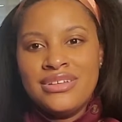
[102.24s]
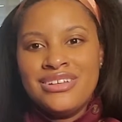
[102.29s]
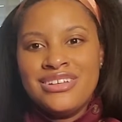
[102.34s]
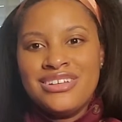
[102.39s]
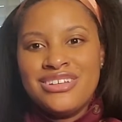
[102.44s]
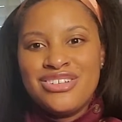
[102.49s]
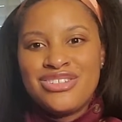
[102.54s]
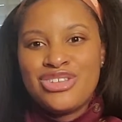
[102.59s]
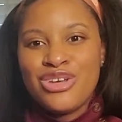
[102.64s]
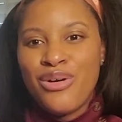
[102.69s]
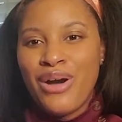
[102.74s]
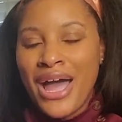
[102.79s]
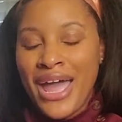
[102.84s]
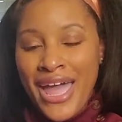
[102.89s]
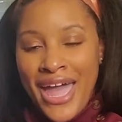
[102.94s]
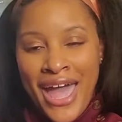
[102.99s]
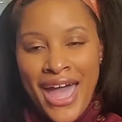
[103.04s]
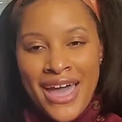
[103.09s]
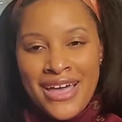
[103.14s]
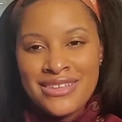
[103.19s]
So I
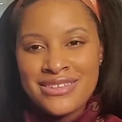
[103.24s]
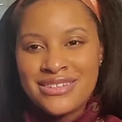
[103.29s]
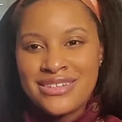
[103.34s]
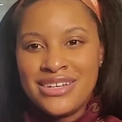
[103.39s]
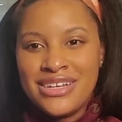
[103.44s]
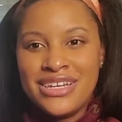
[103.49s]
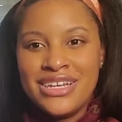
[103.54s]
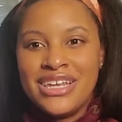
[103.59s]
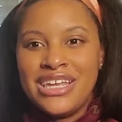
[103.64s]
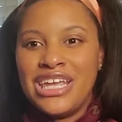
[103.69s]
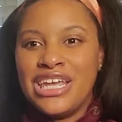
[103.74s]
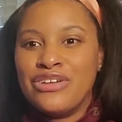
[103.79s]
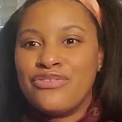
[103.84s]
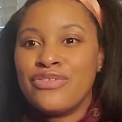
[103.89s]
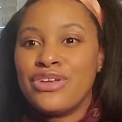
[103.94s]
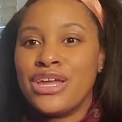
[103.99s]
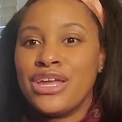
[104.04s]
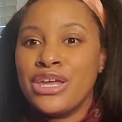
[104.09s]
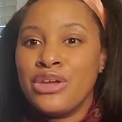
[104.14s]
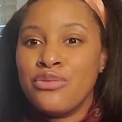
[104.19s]
asked if
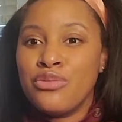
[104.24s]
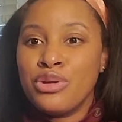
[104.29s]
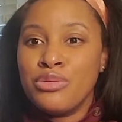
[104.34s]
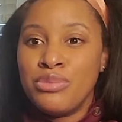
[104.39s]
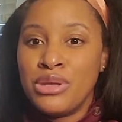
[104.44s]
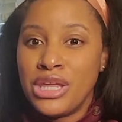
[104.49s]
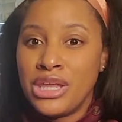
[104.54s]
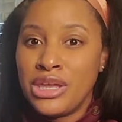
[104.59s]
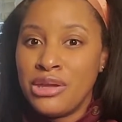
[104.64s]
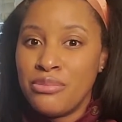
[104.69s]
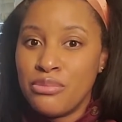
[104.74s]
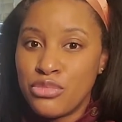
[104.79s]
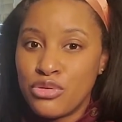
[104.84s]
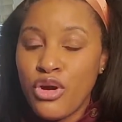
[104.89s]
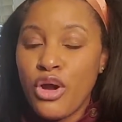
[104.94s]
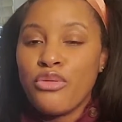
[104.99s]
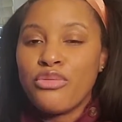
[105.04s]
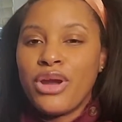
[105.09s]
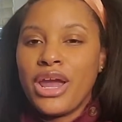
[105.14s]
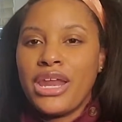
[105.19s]
it would be
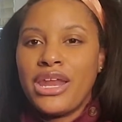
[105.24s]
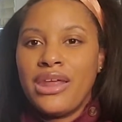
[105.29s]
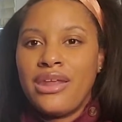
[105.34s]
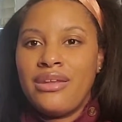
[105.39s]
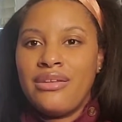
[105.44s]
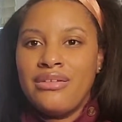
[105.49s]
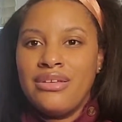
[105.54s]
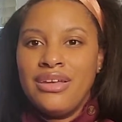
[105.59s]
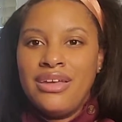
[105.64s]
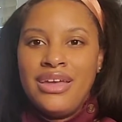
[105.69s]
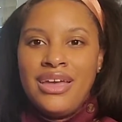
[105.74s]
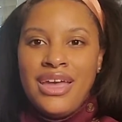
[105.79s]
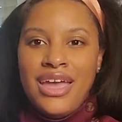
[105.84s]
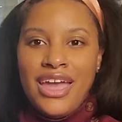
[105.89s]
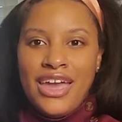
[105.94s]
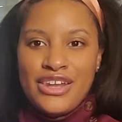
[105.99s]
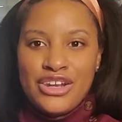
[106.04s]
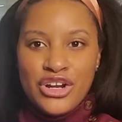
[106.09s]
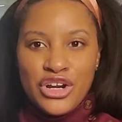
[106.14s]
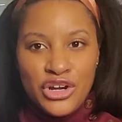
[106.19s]
prorated,
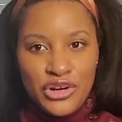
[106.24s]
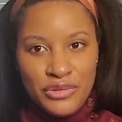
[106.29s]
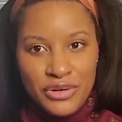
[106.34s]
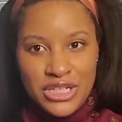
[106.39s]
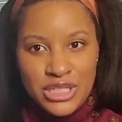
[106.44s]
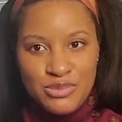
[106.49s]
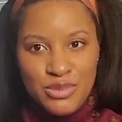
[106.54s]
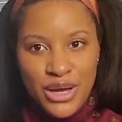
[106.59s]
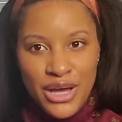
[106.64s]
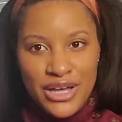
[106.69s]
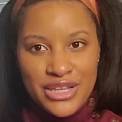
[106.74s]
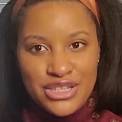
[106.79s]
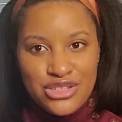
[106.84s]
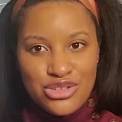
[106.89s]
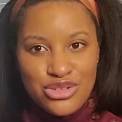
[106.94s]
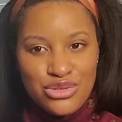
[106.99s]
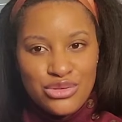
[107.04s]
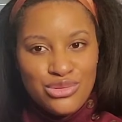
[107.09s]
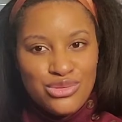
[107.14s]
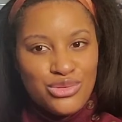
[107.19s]
and her response
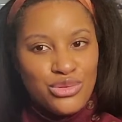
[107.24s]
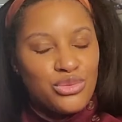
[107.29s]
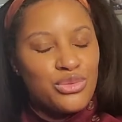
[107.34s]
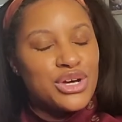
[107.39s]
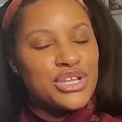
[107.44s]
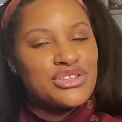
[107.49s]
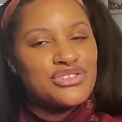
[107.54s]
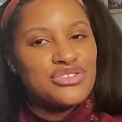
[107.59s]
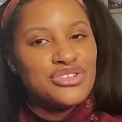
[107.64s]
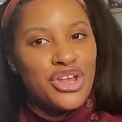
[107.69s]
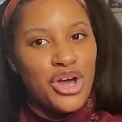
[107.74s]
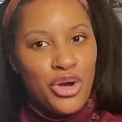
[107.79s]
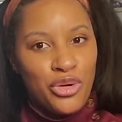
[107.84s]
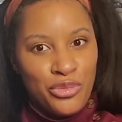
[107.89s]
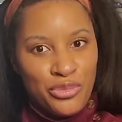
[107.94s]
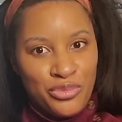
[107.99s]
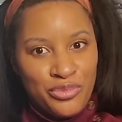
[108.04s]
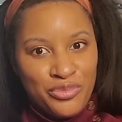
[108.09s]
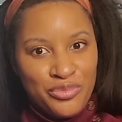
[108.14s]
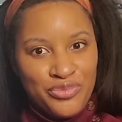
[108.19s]
was no.
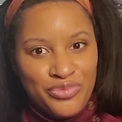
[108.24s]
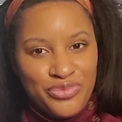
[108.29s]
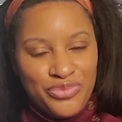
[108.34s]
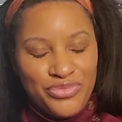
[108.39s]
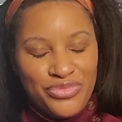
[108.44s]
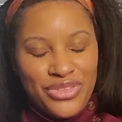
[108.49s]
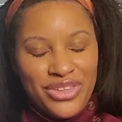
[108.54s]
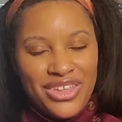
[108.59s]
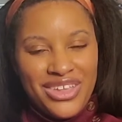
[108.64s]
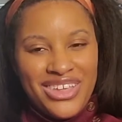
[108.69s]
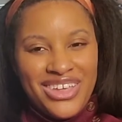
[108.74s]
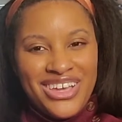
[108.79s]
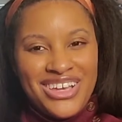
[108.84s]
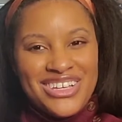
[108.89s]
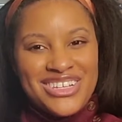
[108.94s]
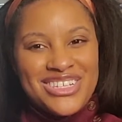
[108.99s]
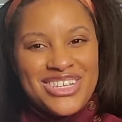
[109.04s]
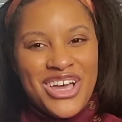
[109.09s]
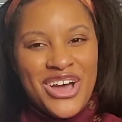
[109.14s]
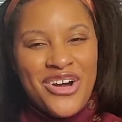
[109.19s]

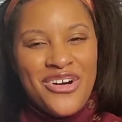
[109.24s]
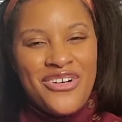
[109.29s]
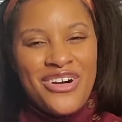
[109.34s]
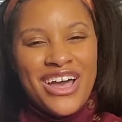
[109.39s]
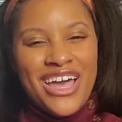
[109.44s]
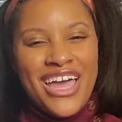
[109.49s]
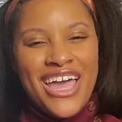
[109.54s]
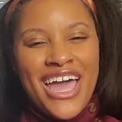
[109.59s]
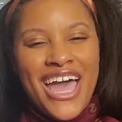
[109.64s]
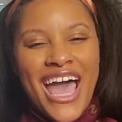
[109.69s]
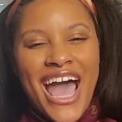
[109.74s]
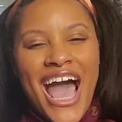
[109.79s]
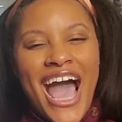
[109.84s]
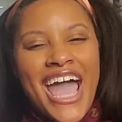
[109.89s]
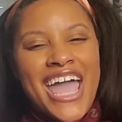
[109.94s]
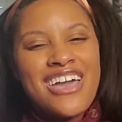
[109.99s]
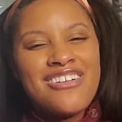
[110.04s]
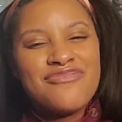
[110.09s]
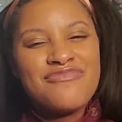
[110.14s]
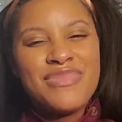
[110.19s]
So I
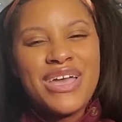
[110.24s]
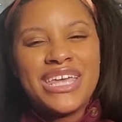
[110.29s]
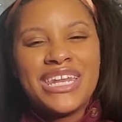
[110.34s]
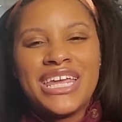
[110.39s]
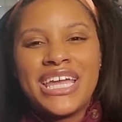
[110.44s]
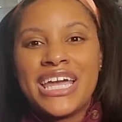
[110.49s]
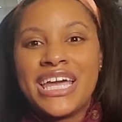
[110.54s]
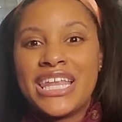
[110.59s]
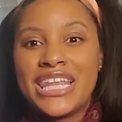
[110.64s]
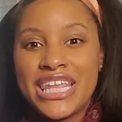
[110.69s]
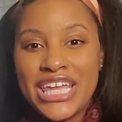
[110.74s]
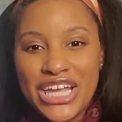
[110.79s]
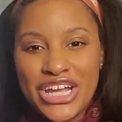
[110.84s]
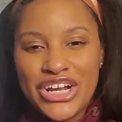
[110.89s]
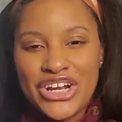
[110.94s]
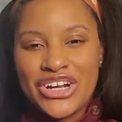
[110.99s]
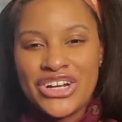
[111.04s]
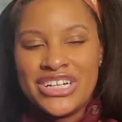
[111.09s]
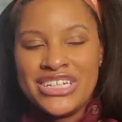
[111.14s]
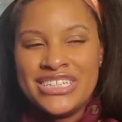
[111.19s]
have made it
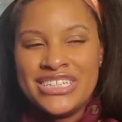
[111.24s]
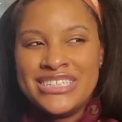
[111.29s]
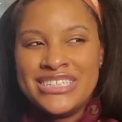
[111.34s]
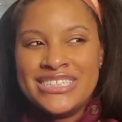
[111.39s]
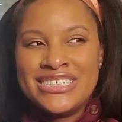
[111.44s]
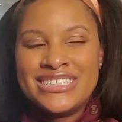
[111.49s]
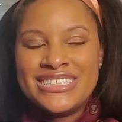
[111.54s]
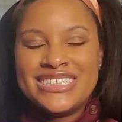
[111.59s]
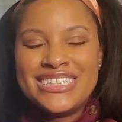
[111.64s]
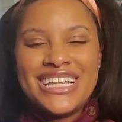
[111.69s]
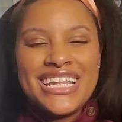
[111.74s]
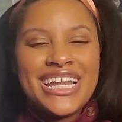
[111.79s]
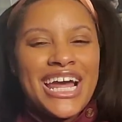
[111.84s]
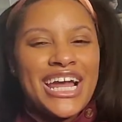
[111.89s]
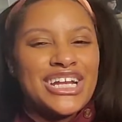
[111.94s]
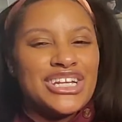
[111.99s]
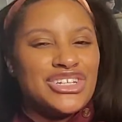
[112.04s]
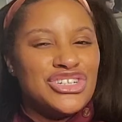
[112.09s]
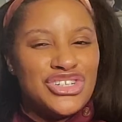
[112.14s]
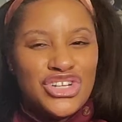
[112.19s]
clear that
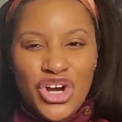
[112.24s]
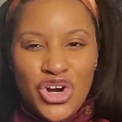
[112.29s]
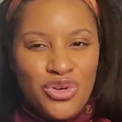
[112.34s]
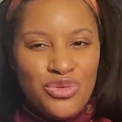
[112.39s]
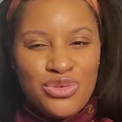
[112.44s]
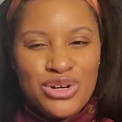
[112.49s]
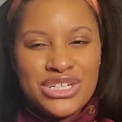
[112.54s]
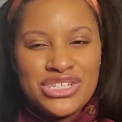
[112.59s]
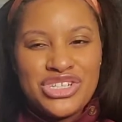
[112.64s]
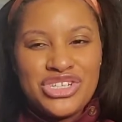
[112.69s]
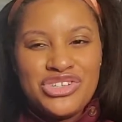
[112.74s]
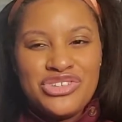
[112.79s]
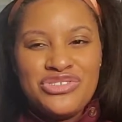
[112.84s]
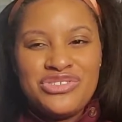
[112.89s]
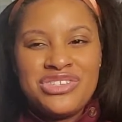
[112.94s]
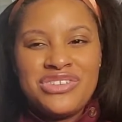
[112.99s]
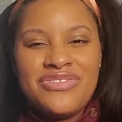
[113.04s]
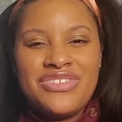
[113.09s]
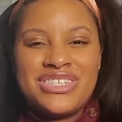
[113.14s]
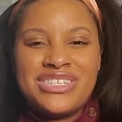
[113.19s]
I don't want to use
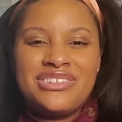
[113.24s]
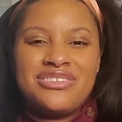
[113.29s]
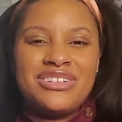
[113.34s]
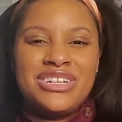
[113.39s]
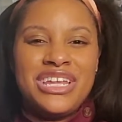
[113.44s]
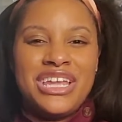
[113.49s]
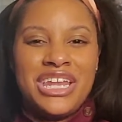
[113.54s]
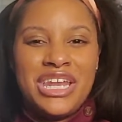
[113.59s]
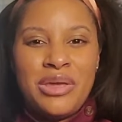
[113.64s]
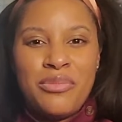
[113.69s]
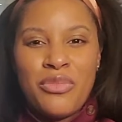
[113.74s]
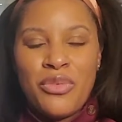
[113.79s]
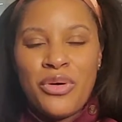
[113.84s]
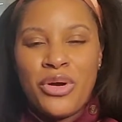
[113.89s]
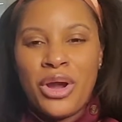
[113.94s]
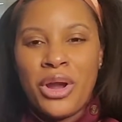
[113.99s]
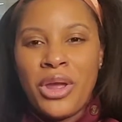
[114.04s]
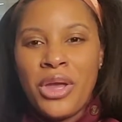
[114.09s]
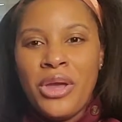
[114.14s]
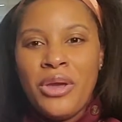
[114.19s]
the facility
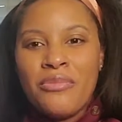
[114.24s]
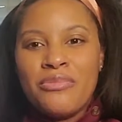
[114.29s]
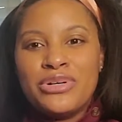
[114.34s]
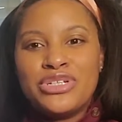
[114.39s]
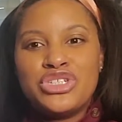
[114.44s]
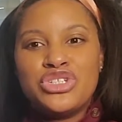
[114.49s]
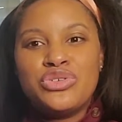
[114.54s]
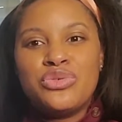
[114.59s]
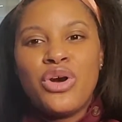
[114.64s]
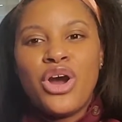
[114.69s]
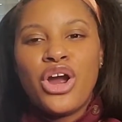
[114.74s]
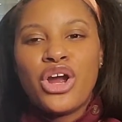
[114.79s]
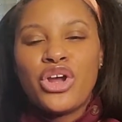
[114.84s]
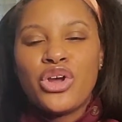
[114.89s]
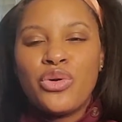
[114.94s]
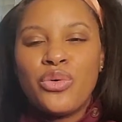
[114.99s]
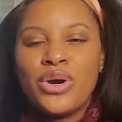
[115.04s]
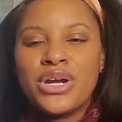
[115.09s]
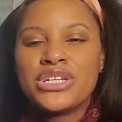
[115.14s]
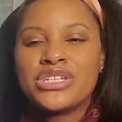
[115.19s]
anymore, but you are
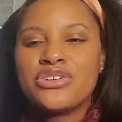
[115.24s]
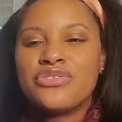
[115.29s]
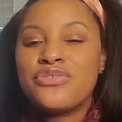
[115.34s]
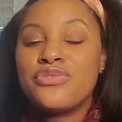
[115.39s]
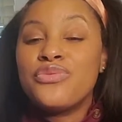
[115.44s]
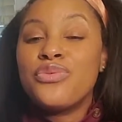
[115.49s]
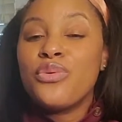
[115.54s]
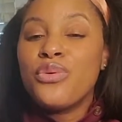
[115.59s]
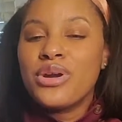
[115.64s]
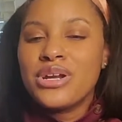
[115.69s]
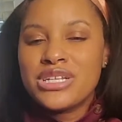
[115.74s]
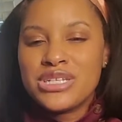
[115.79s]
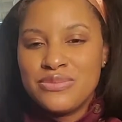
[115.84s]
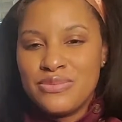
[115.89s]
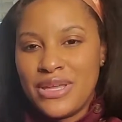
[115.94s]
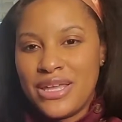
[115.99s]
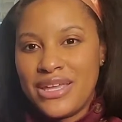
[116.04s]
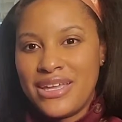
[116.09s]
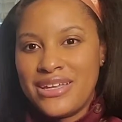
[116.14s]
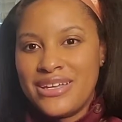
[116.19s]
going to force
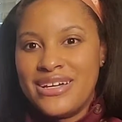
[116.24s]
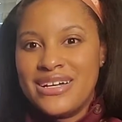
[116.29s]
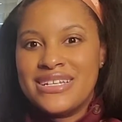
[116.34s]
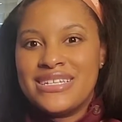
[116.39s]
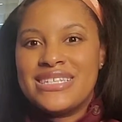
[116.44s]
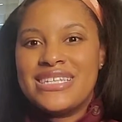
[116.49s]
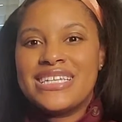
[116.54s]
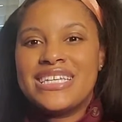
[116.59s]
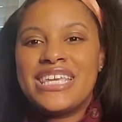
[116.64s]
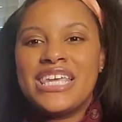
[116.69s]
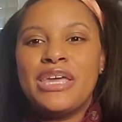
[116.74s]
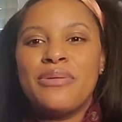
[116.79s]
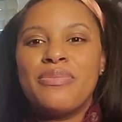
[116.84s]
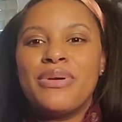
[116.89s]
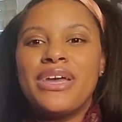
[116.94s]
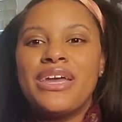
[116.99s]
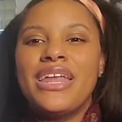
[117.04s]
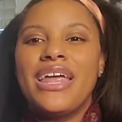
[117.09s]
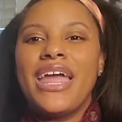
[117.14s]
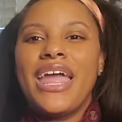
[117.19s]
me to keep
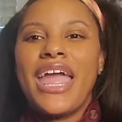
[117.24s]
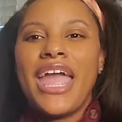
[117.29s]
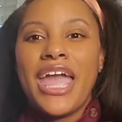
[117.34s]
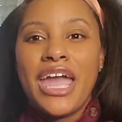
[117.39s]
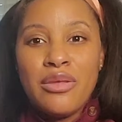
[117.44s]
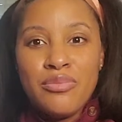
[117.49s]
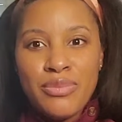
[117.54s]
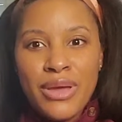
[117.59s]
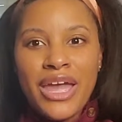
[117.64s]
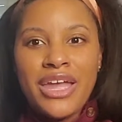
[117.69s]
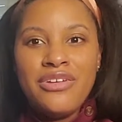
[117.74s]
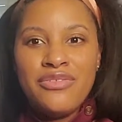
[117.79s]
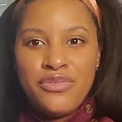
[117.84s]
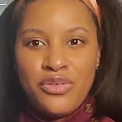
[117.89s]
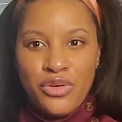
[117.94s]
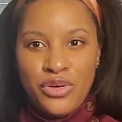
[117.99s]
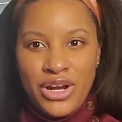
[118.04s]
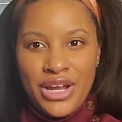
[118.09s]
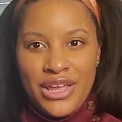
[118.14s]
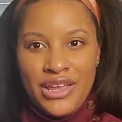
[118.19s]
it and pay
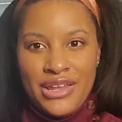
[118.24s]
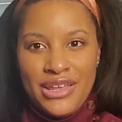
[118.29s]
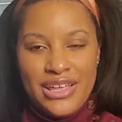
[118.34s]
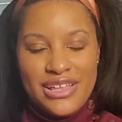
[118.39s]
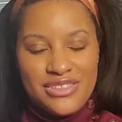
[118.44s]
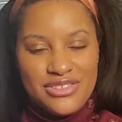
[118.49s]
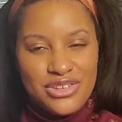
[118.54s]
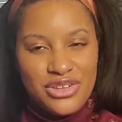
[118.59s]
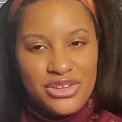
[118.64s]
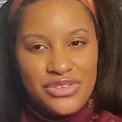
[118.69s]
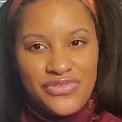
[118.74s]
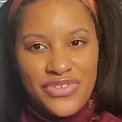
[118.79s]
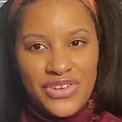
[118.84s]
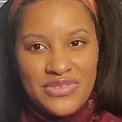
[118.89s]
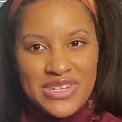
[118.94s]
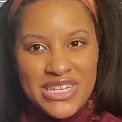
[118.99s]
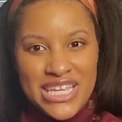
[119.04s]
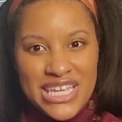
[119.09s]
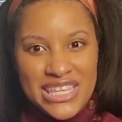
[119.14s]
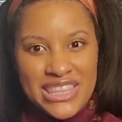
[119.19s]
for it until the
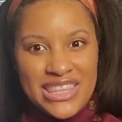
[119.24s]
15th.